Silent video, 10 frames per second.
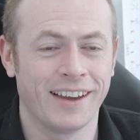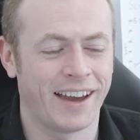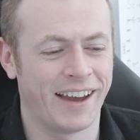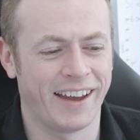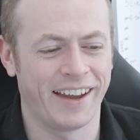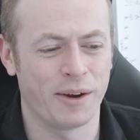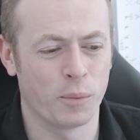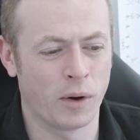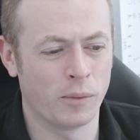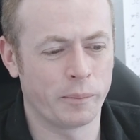uh, it
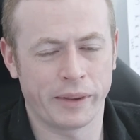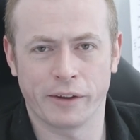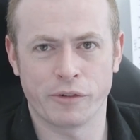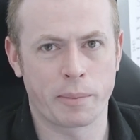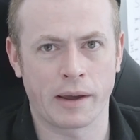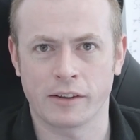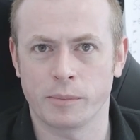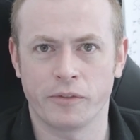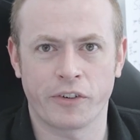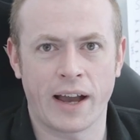won't be the
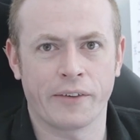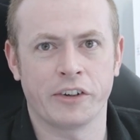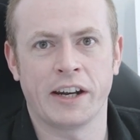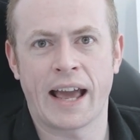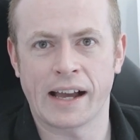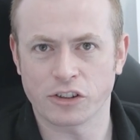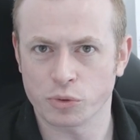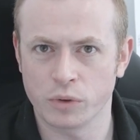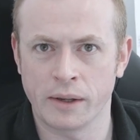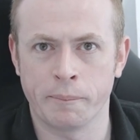replacement for having an
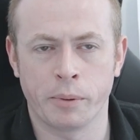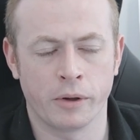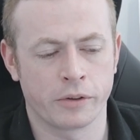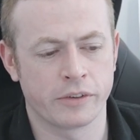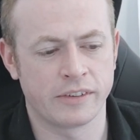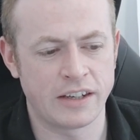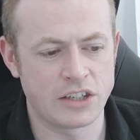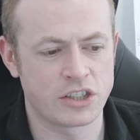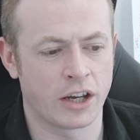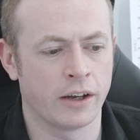actual in-person
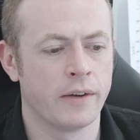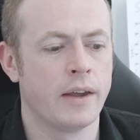teacher,